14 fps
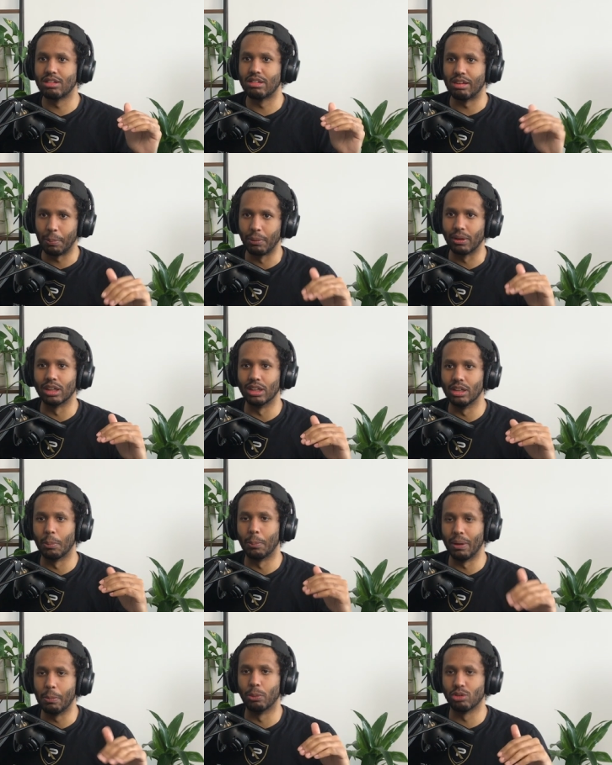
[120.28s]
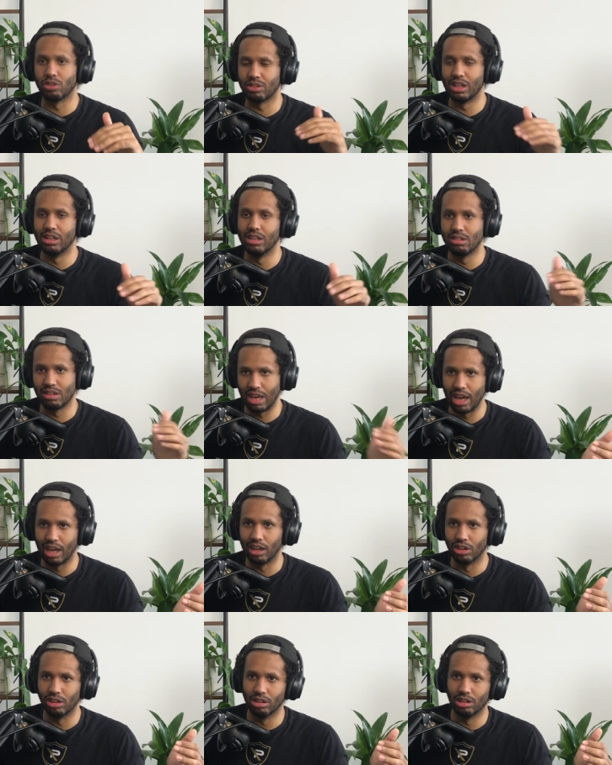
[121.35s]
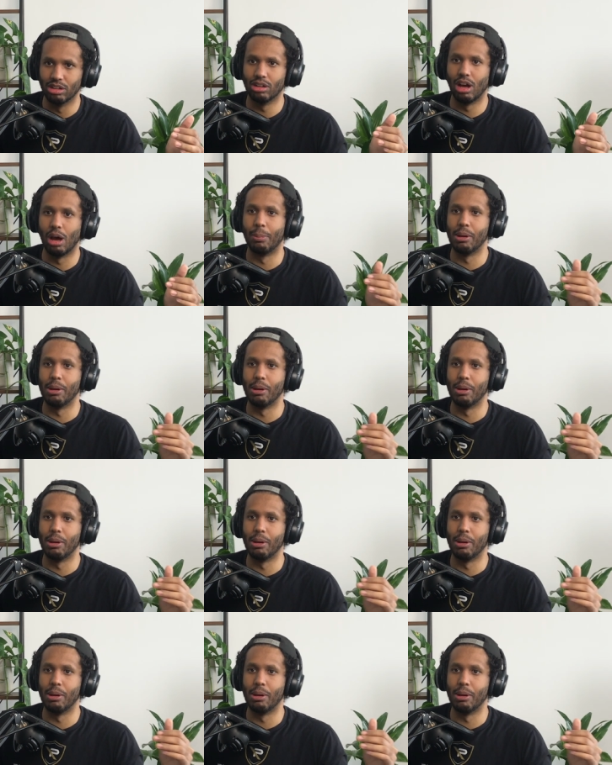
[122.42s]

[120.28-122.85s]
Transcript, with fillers: typically oh, okay. the people's skin he's getting under are